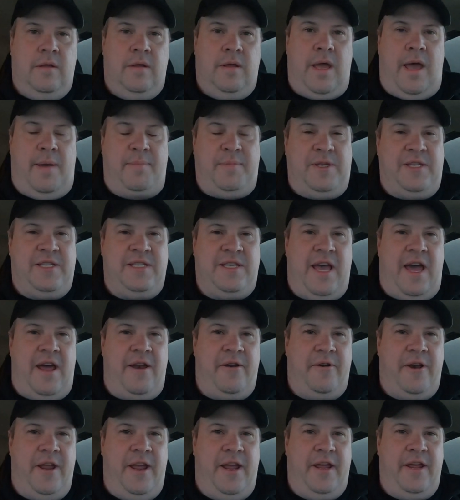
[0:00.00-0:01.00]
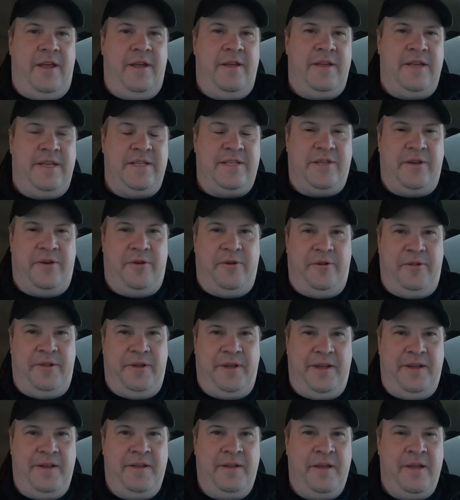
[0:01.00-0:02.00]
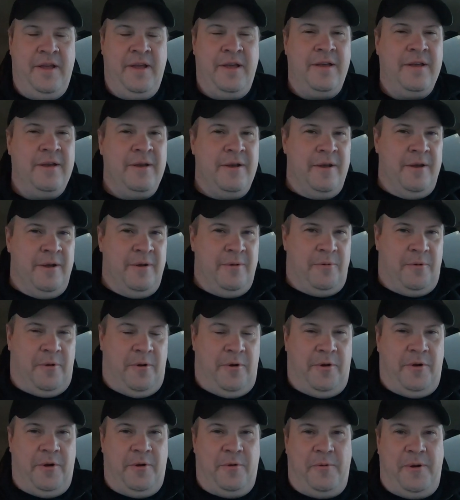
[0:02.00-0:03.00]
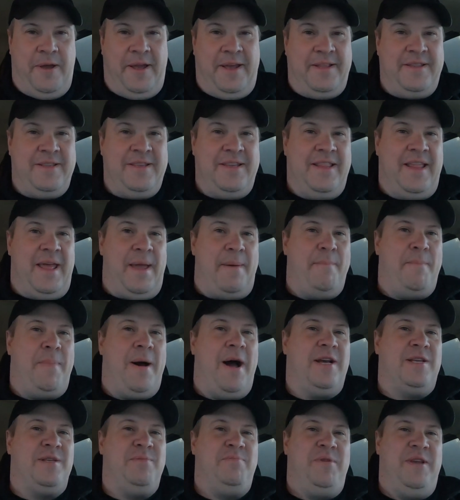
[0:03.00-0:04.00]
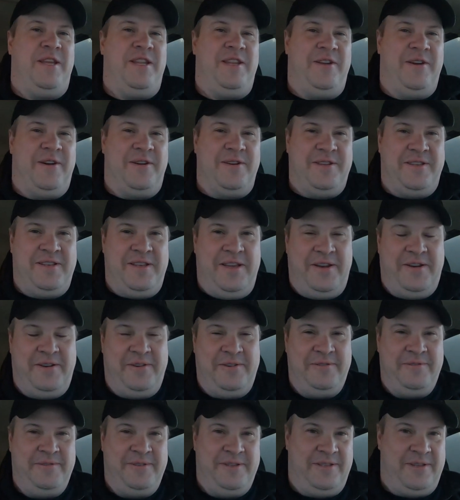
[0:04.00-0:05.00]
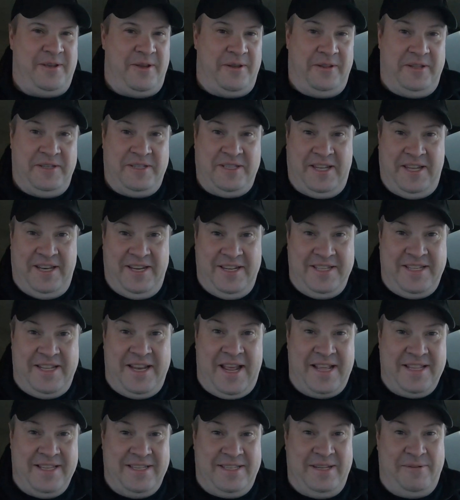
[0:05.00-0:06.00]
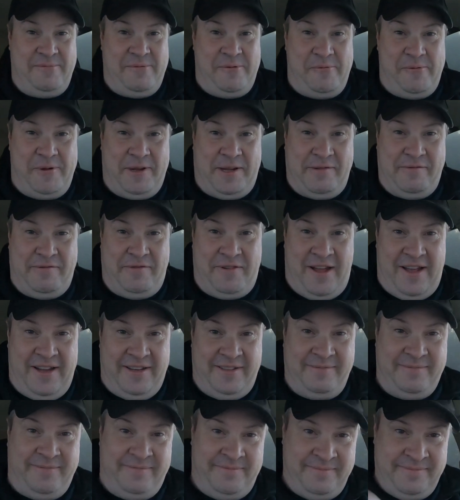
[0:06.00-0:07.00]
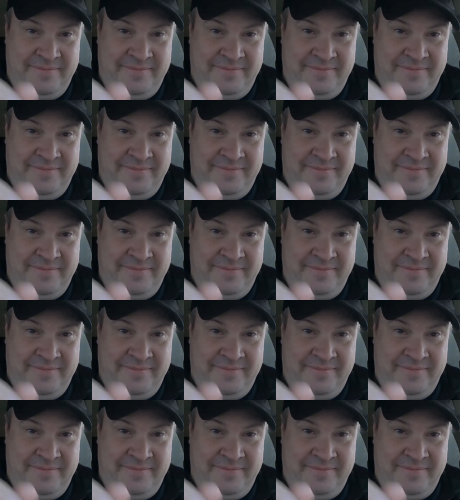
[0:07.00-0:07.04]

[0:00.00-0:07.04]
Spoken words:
Happy Saturday. It's early. We're on our way to that box bin yard sale. So let's get into that and see what we can find.